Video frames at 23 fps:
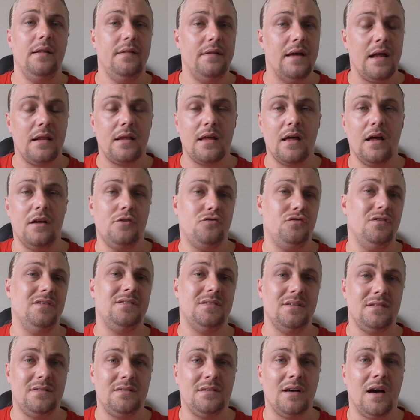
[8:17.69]
that country's
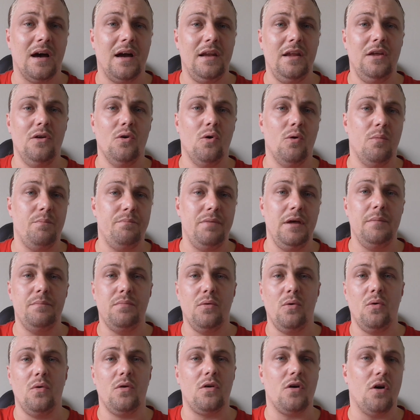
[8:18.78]
society or
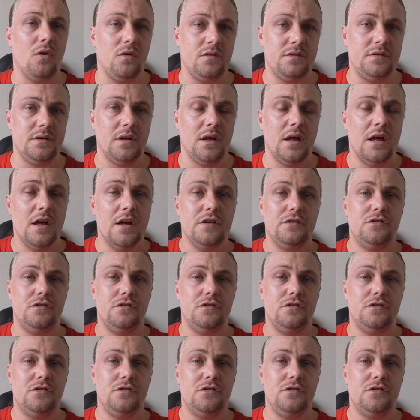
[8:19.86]
people or culture.